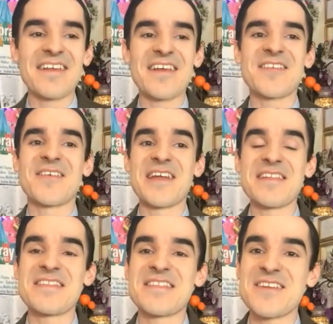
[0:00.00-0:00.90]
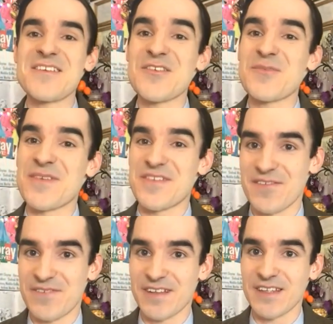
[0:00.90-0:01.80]
so, in theater
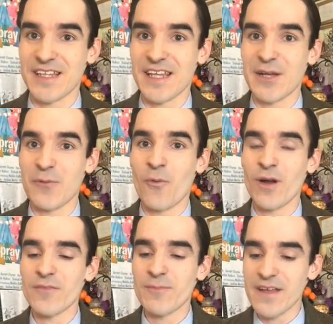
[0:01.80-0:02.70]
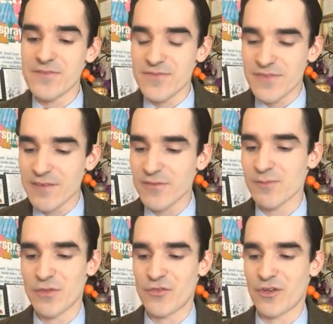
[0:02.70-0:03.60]
specifically, one of my favorite
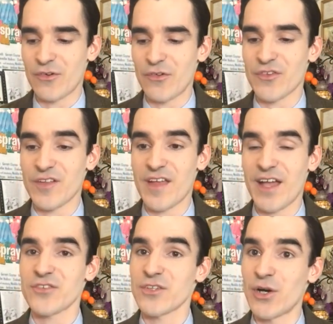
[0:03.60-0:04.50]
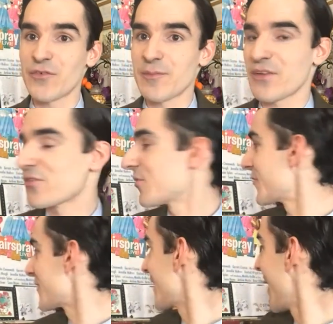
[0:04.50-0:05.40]
musicals, and it's actually over my
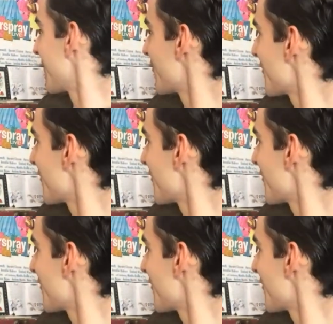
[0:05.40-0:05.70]
shoulder at this